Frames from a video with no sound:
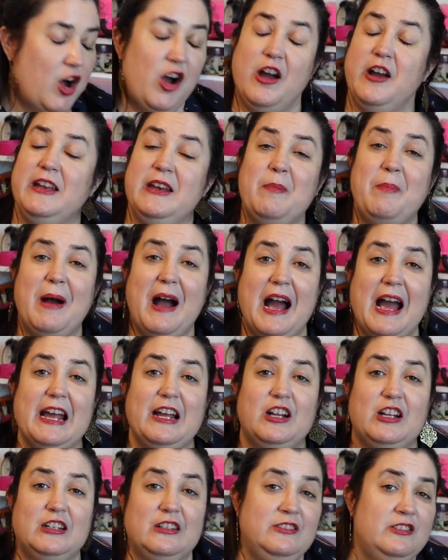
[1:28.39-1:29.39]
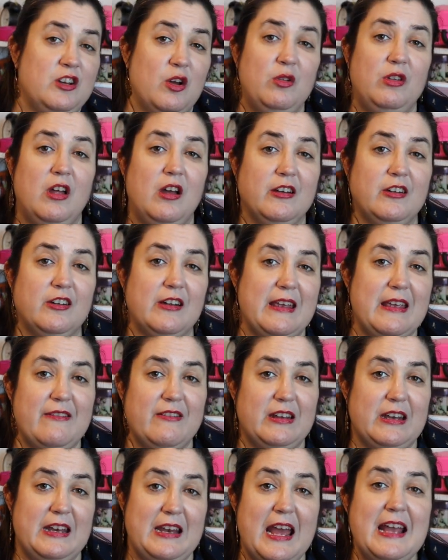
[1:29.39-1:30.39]
in a pile, no longer
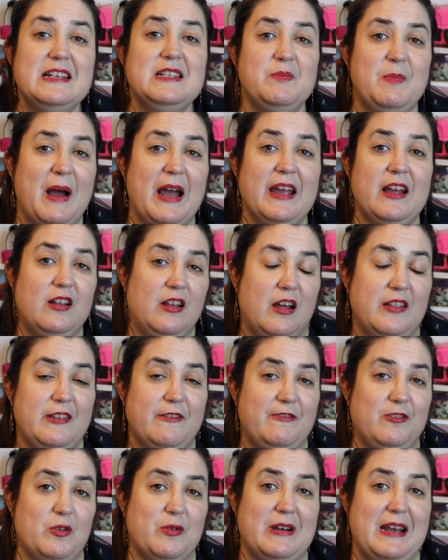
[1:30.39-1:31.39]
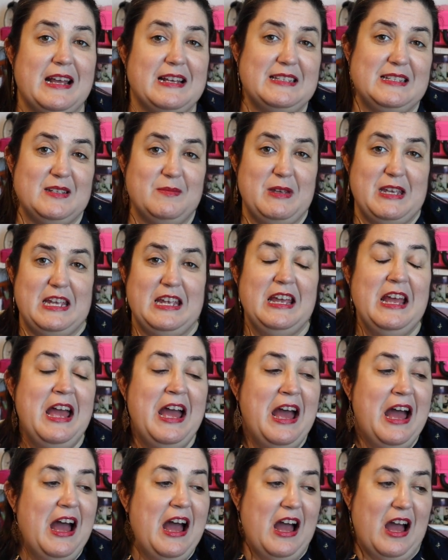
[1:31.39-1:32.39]
even a nice pile on the floor next to me.
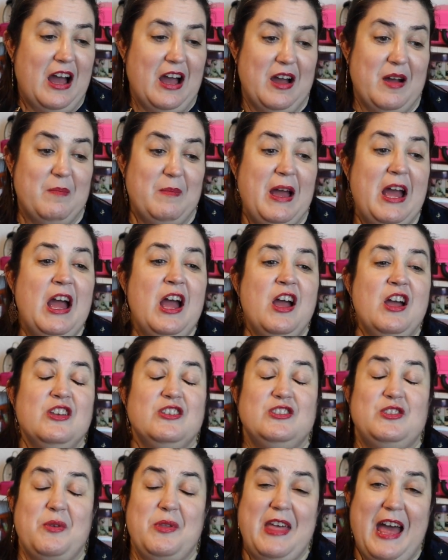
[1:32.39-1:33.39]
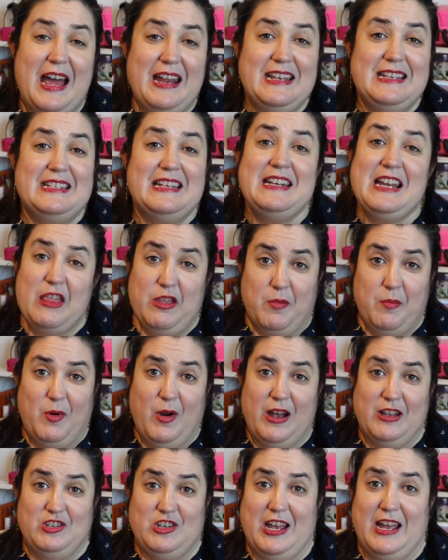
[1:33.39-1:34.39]
So that is another
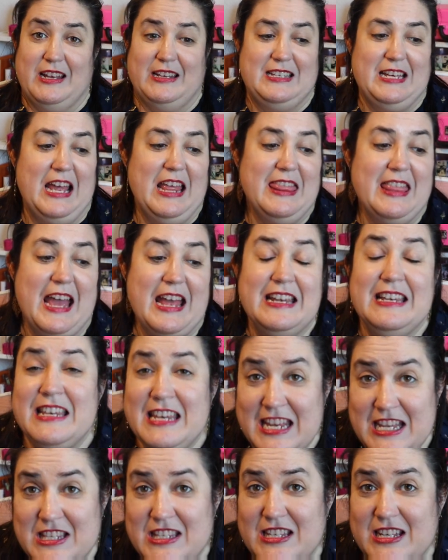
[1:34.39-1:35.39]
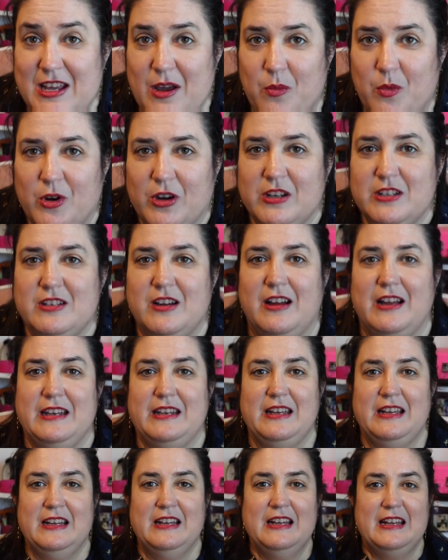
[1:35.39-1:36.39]
project that needs to get worked on.